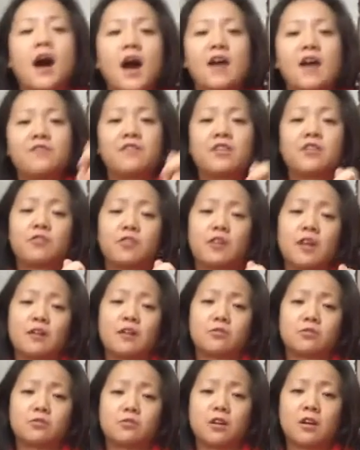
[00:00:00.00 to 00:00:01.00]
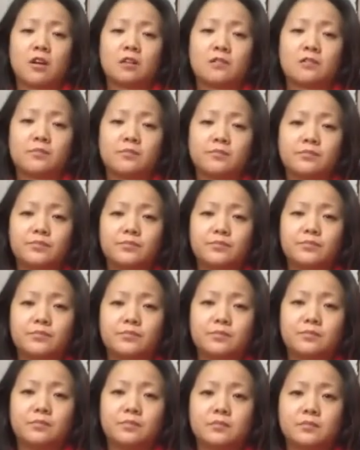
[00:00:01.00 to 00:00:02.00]
I figured it out, sweetheart.
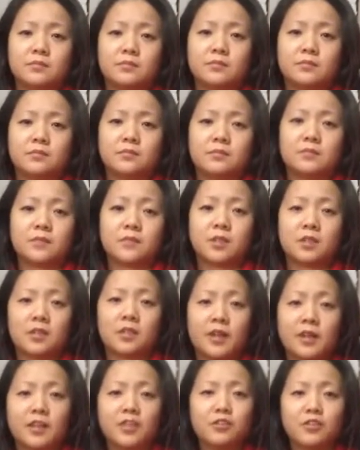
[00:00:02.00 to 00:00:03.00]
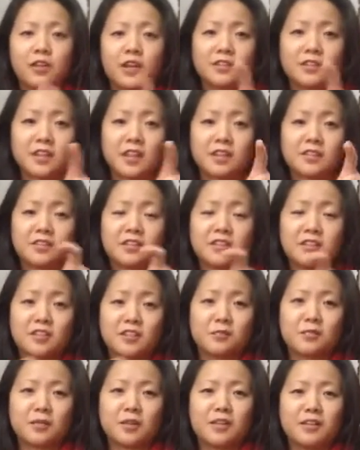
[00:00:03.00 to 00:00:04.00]
Mm-hmm. Okay, you guys can't see
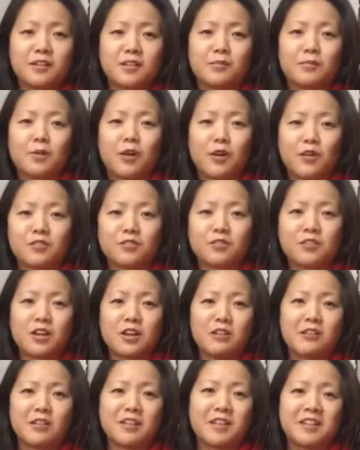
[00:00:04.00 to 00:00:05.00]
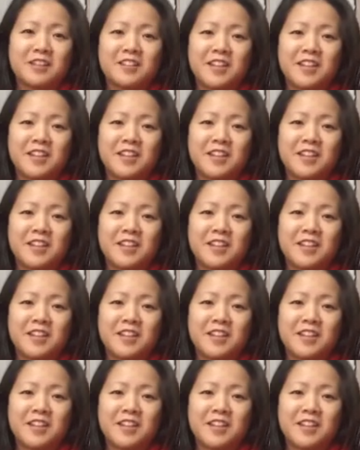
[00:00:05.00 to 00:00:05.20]
this, but Paul is chowing